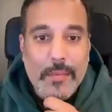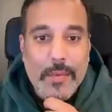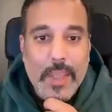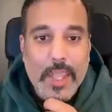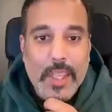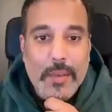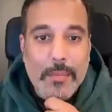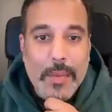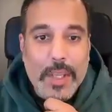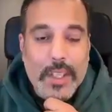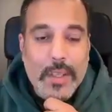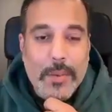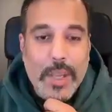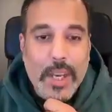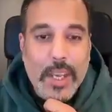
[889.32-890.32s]
and press
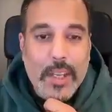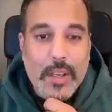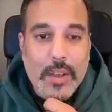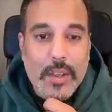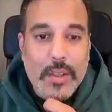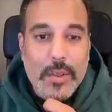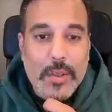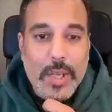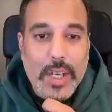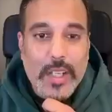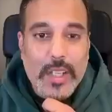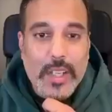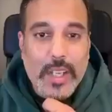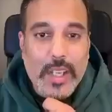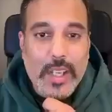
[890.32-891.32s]
the bell icon to
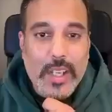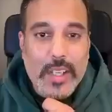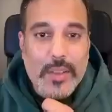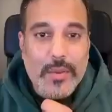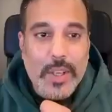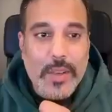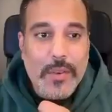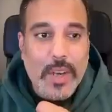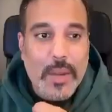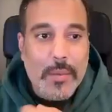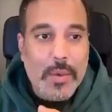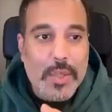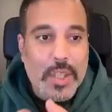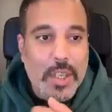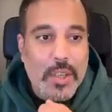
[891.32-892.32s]
get alerts whenever I
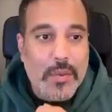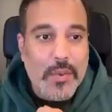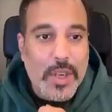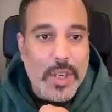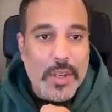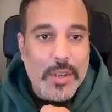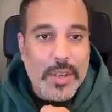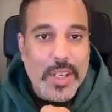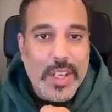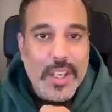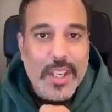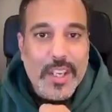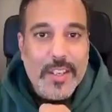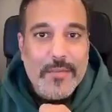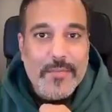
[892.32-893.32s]
post a new video.
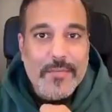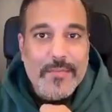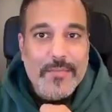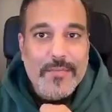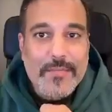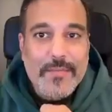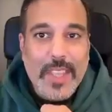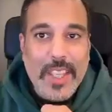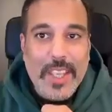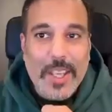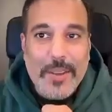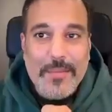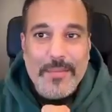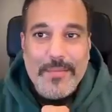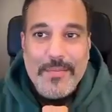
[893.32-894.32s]
Thank
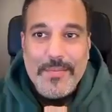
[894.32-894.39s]
you.